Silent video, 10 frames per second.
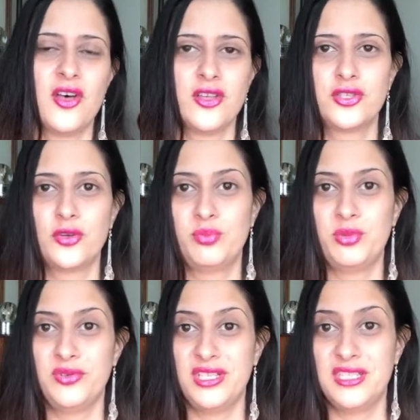also
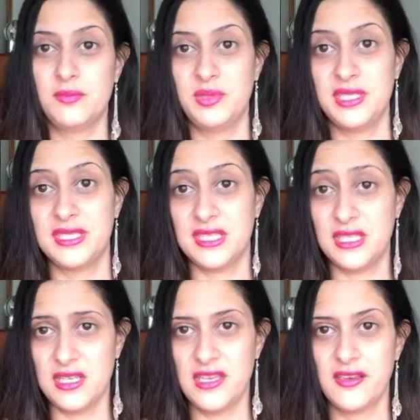beauty to be
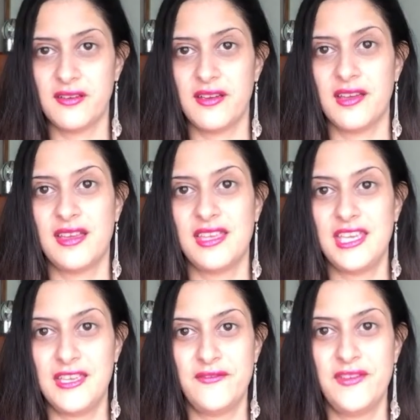seen here,
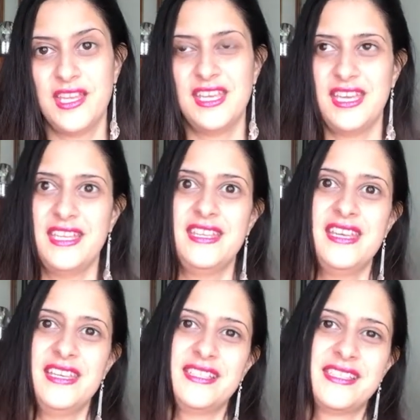even in
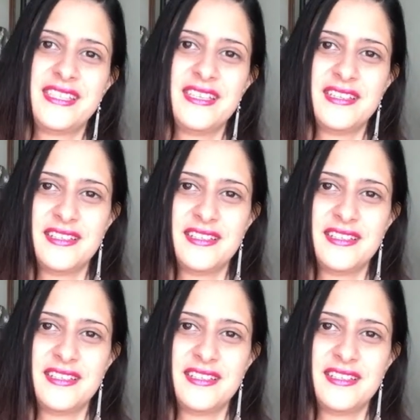its